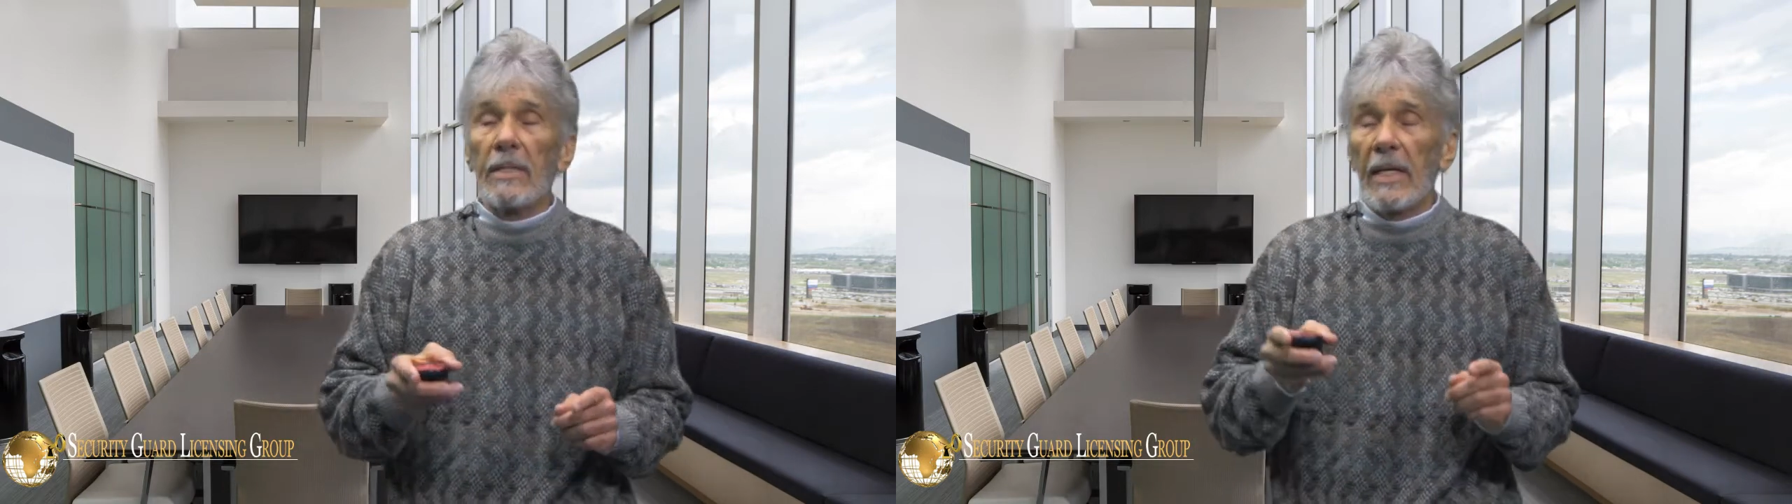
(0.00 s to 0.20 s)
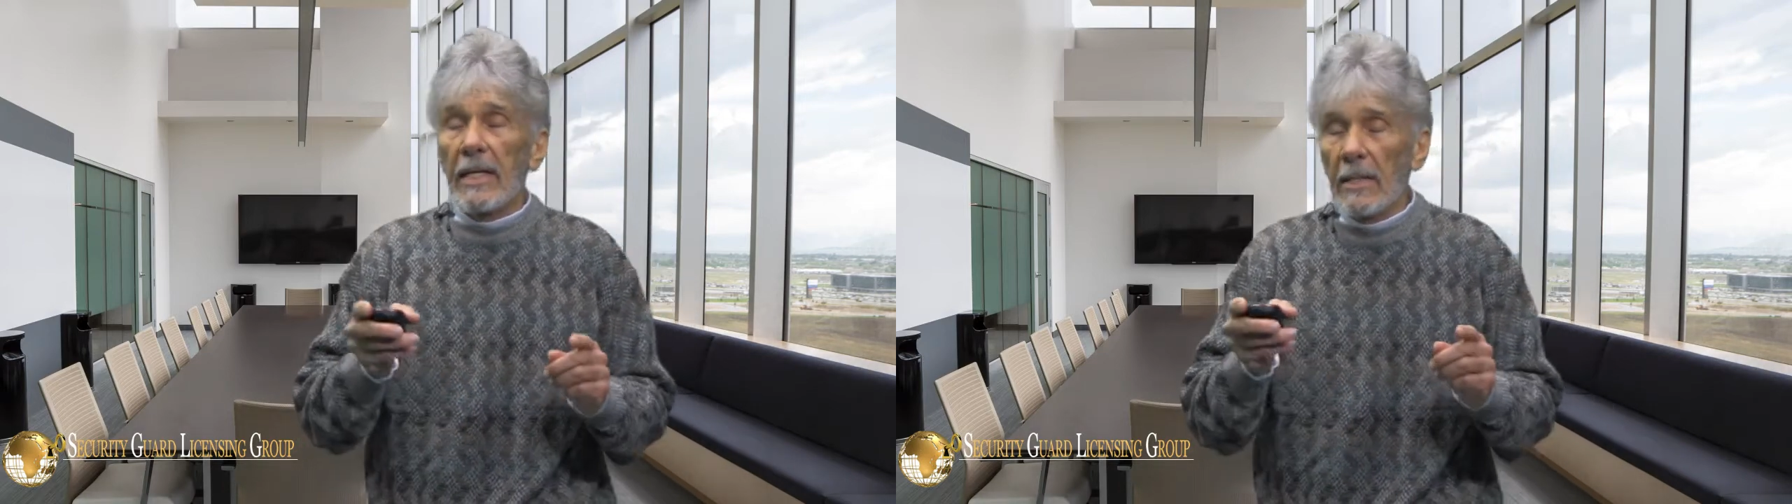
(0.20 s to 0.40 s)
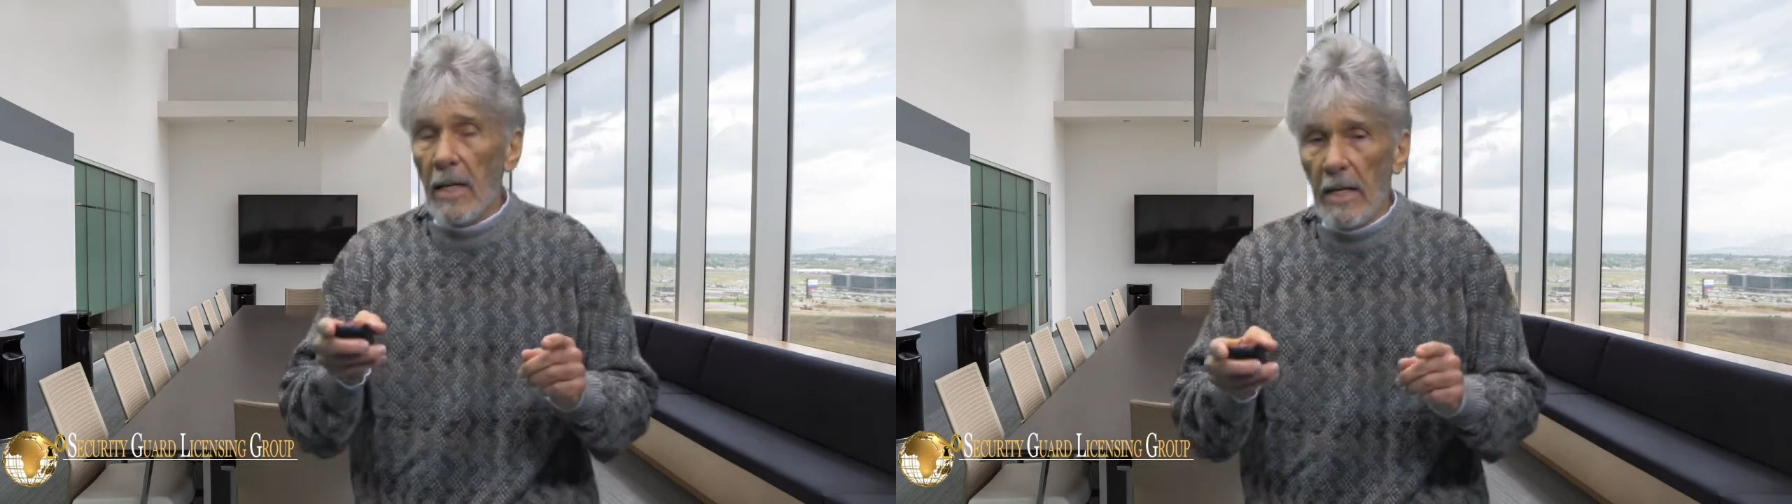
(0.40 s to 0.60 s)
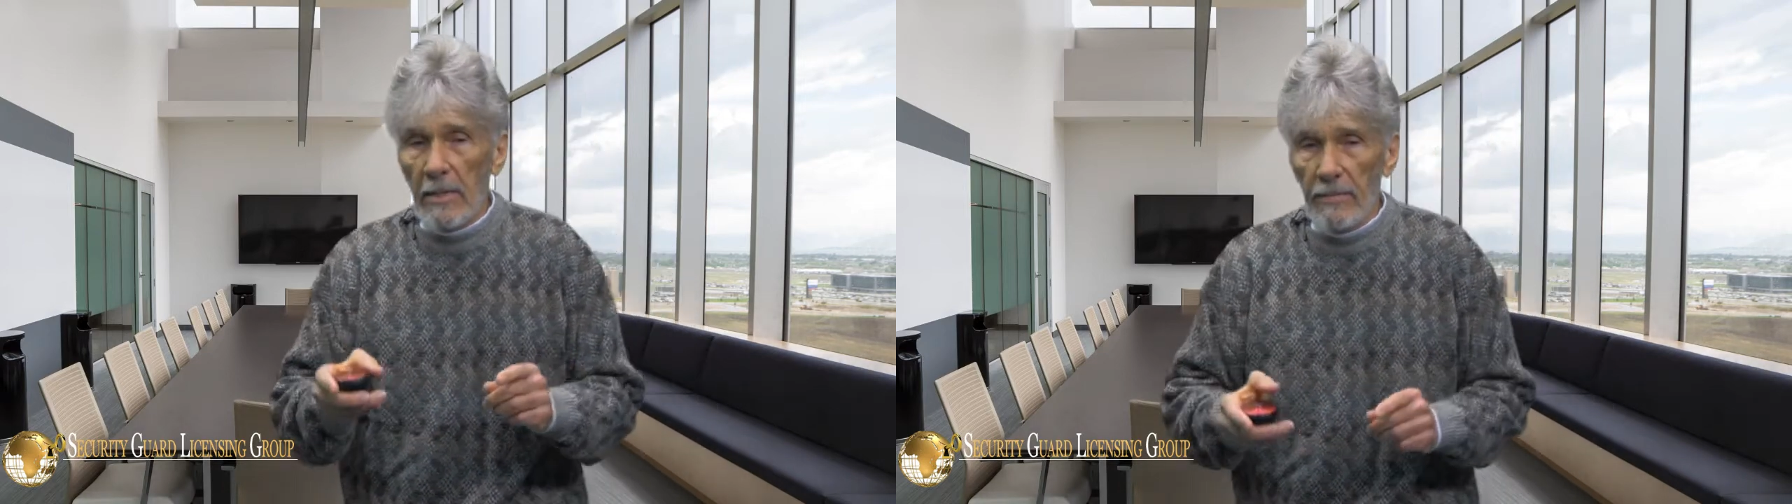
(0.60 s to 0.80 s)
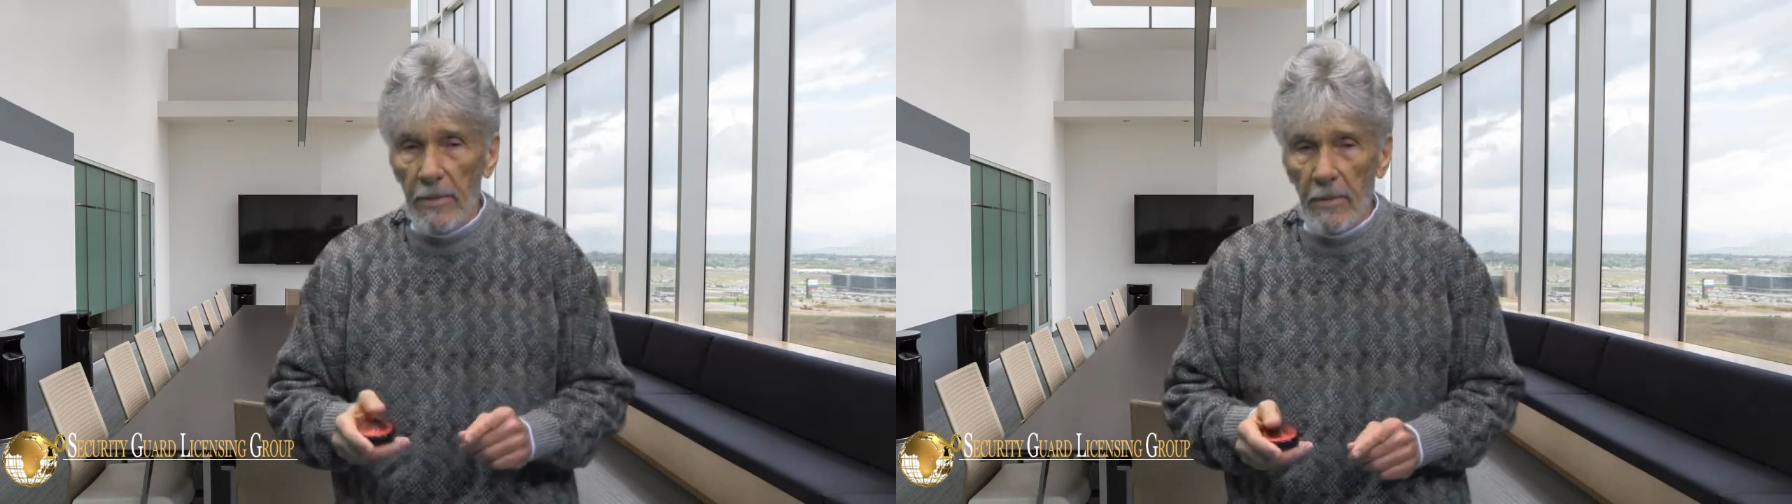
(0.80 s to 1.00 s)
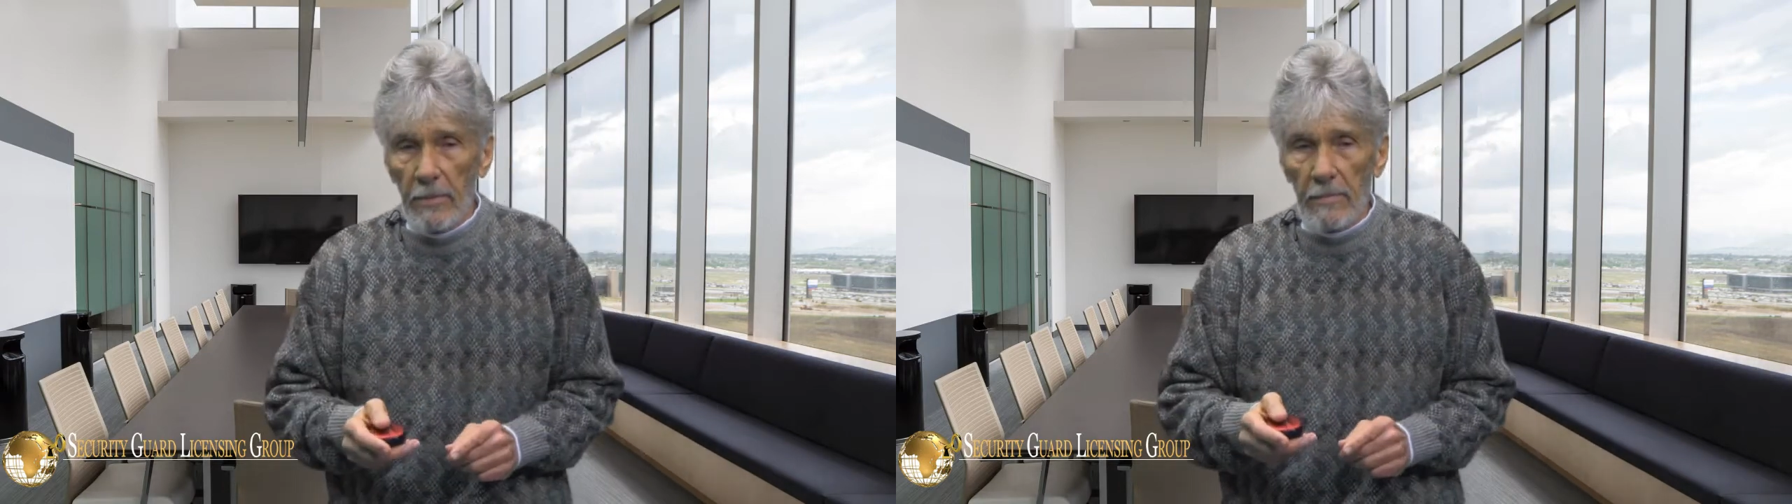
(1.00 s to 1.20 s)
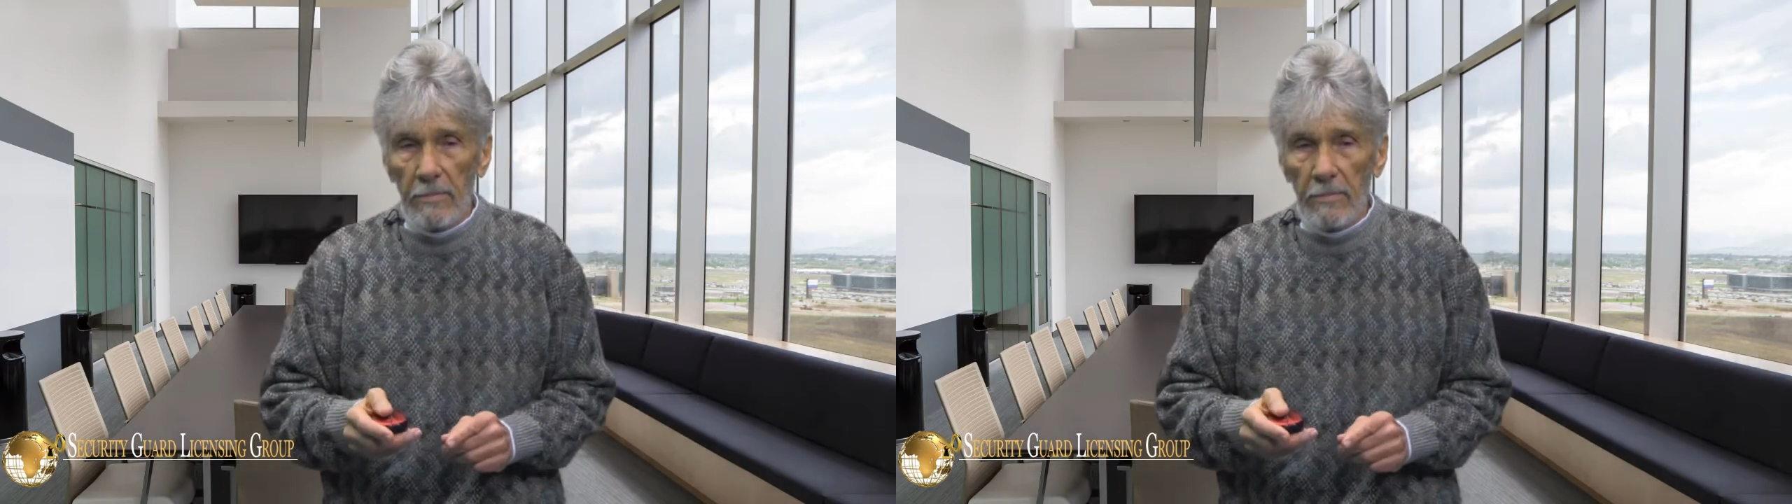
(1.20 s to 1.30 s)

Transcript: to get ahead of you.